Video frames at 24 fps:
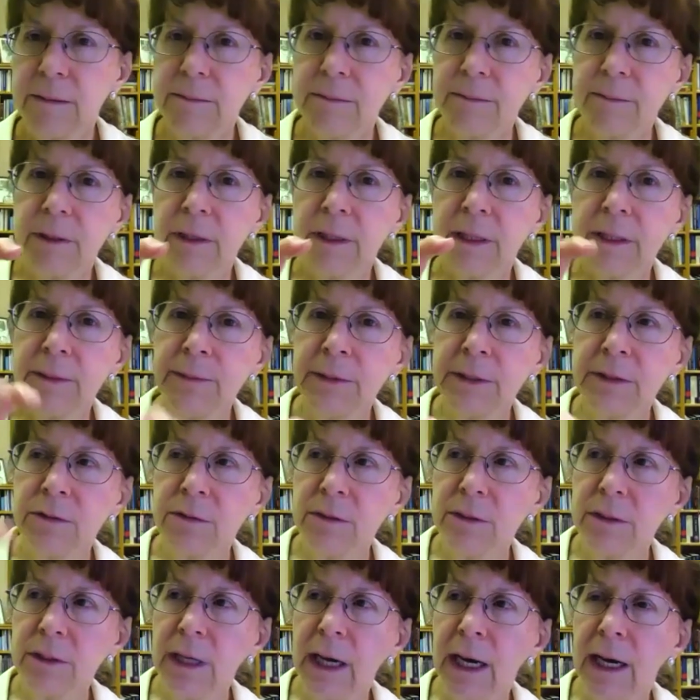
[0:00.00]

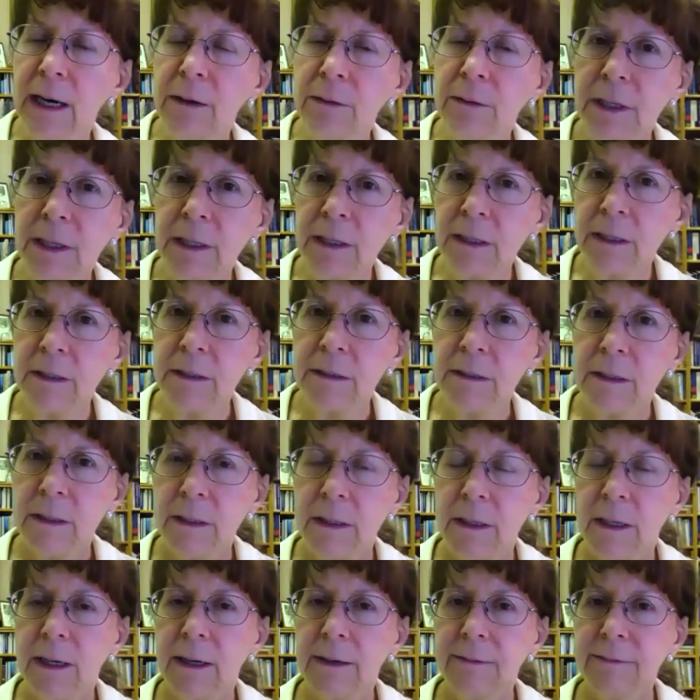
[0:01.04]
limited outing
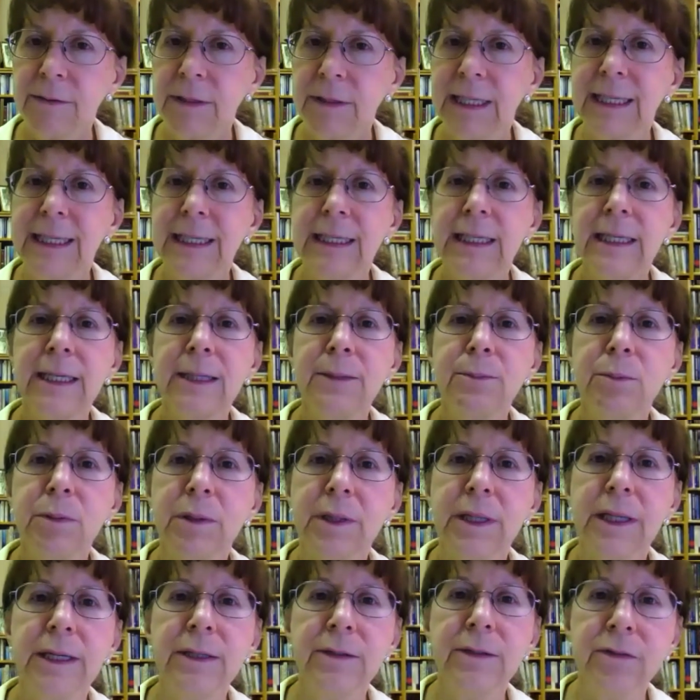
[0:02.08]
of key
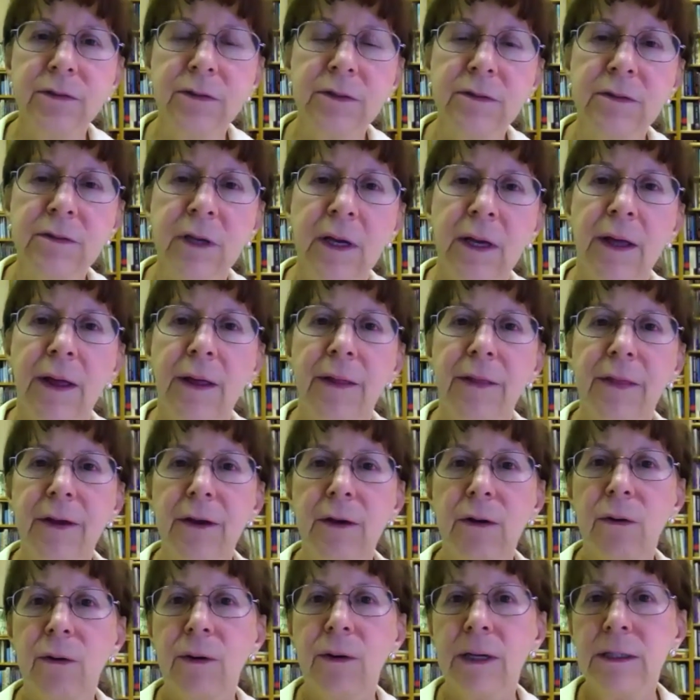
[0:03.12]
places. They're
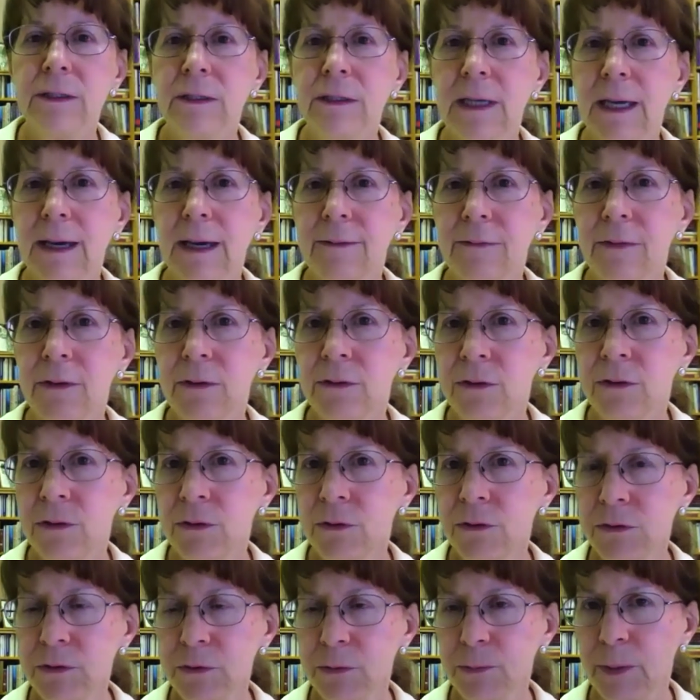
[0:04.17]
going to have the
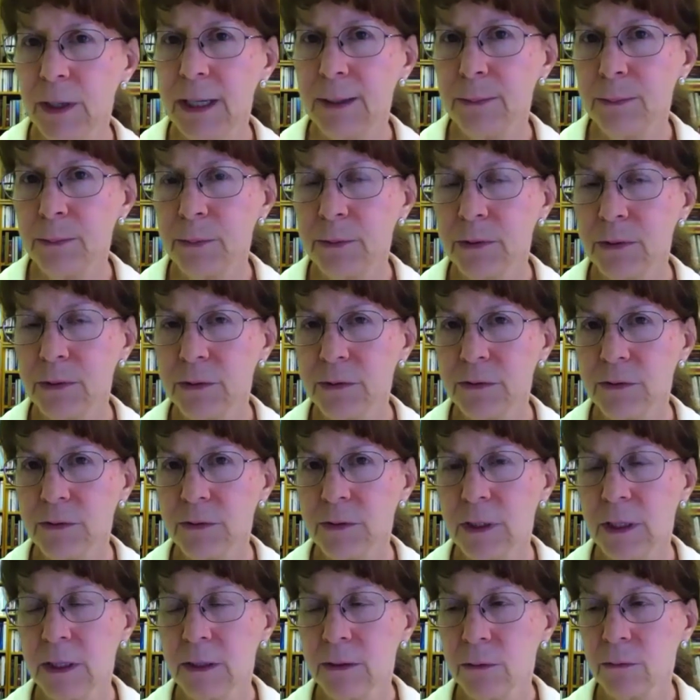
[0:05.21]
newspapers
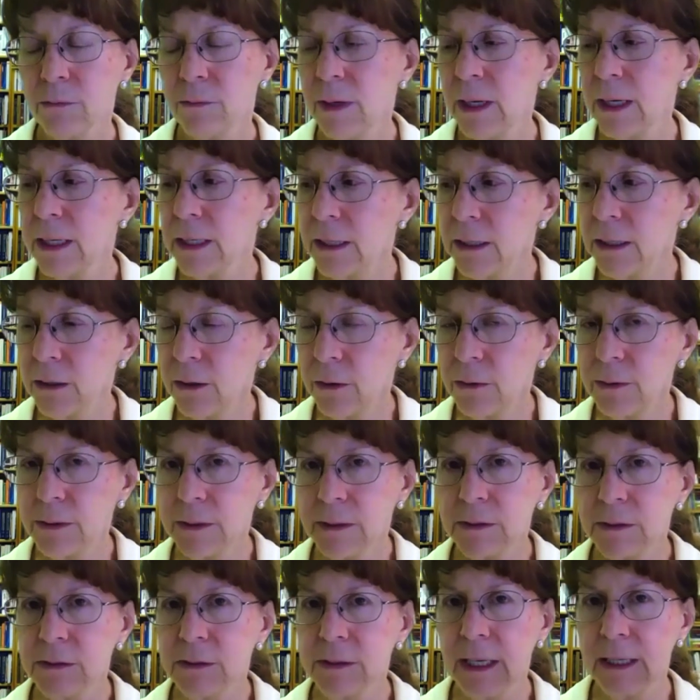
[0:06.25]
and the radio
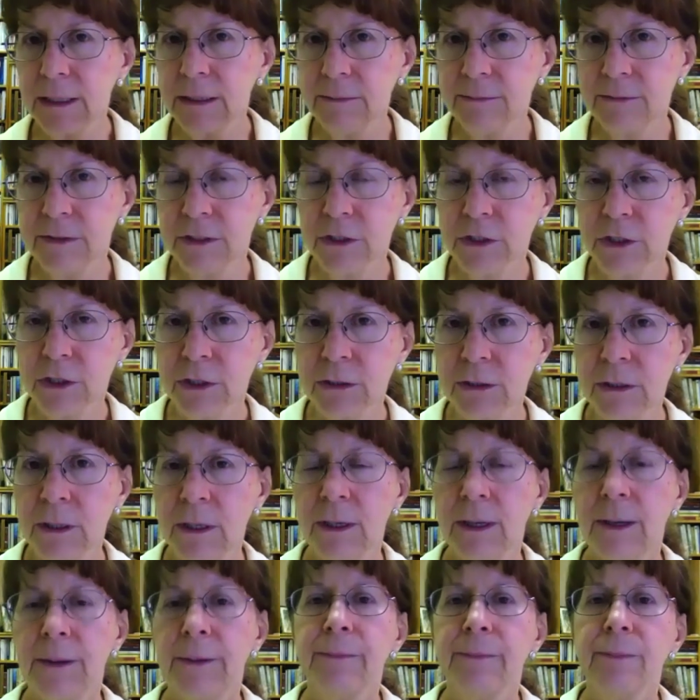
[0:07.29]
and the television
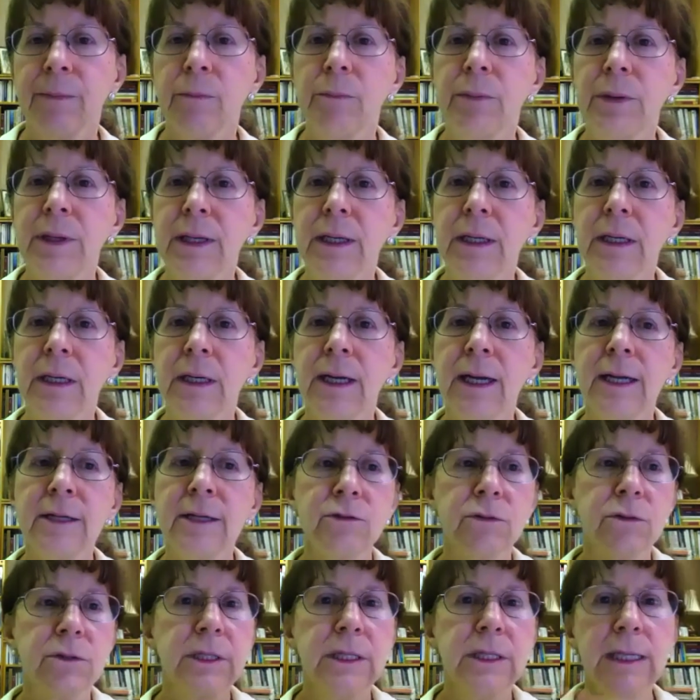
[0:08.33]
be
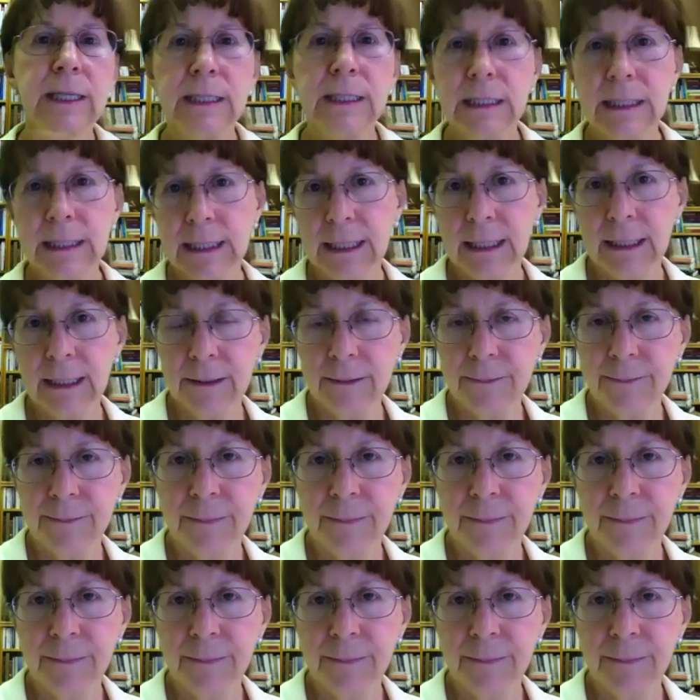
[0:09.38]
contradicting,